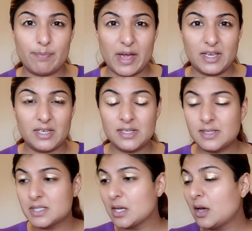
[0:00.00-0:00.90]

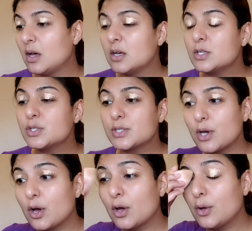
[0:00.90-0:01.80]
base.
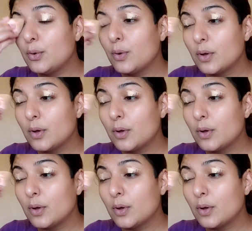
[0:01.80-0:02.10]
So